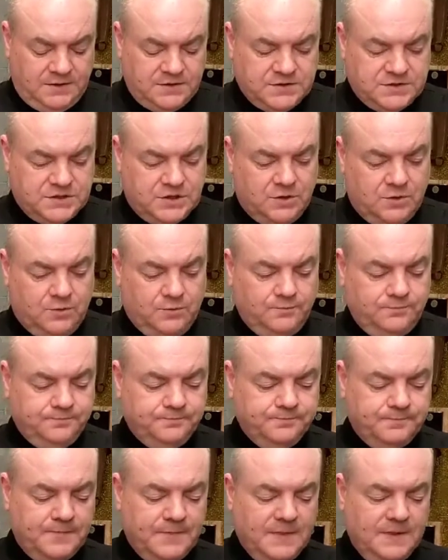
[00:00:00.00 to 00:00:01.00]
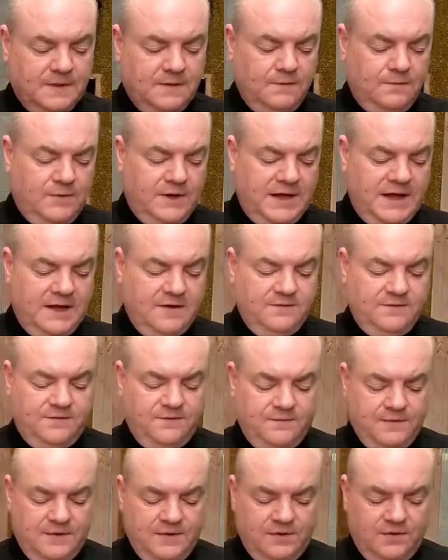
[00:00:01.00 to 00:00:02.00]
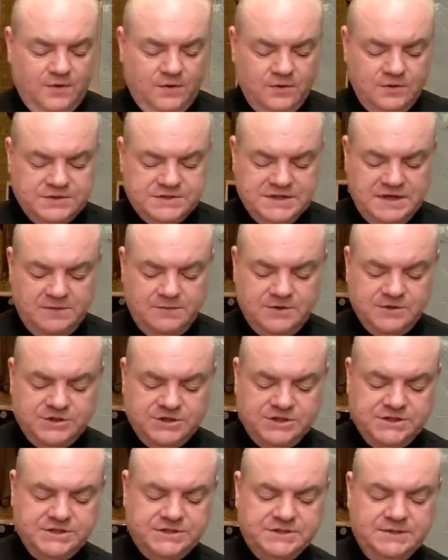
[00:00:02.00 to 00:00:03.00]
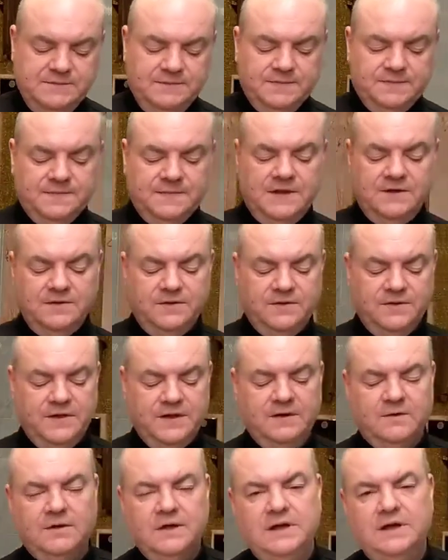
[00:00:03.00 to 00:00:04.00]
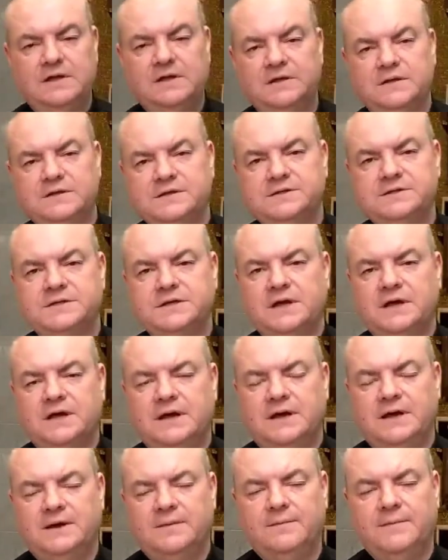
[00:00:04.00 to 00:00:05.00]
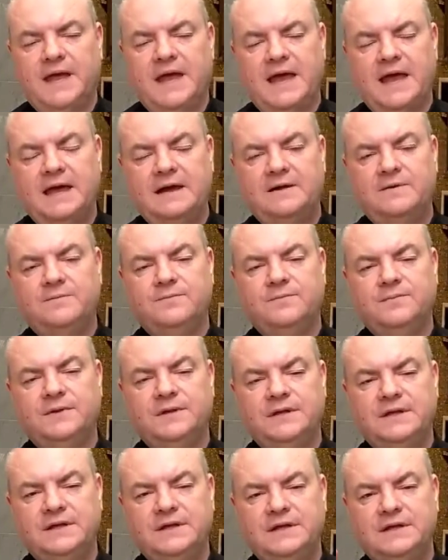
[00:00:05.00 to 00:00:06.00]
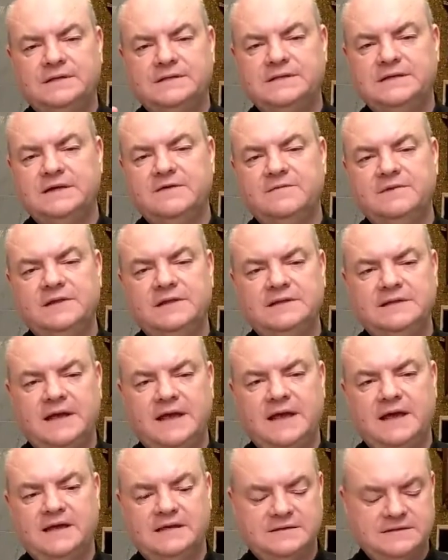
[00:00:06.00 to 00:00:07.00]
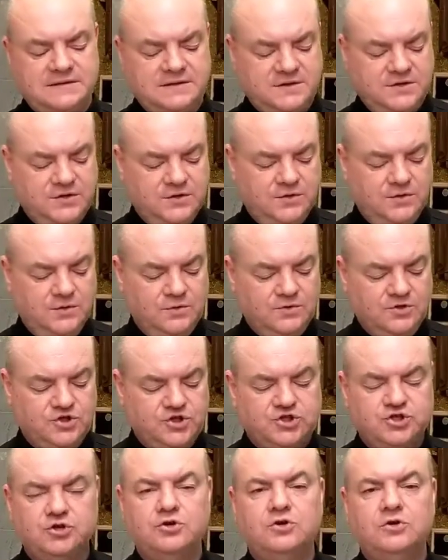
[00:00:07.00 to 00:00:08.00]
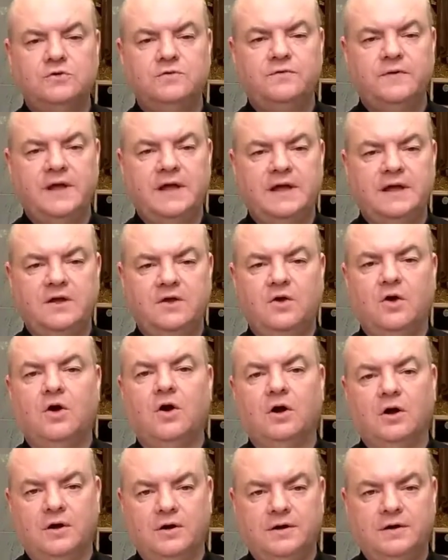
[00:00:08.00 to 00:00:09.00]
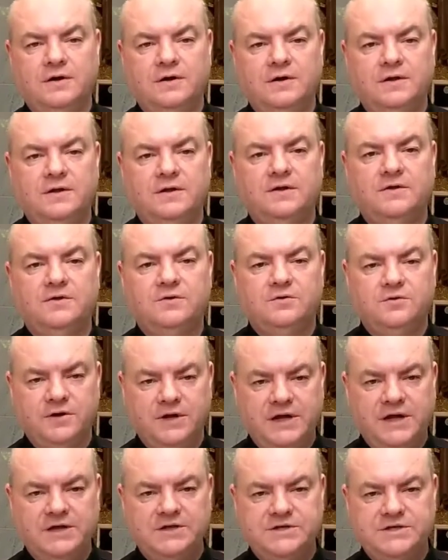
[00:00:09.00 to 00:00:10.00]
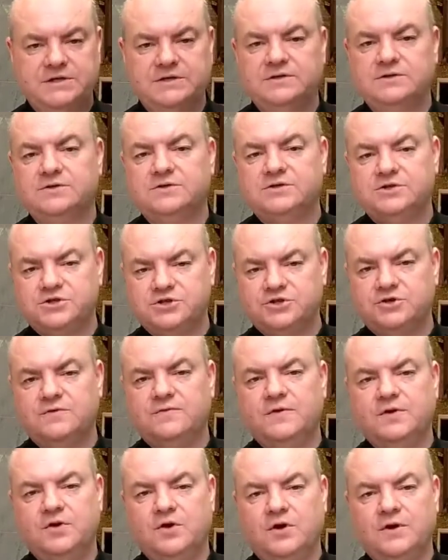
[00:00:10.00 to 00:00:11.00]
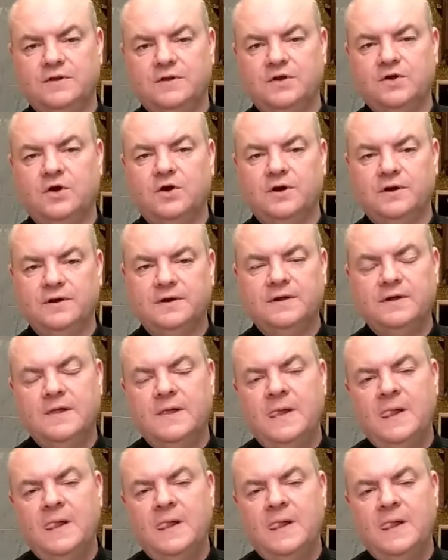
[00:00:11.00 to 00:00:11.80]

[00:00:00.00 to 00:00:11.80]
So we have those images. The other thing is um, Adam is given the task to serve and guard creation, serve and guard the garden.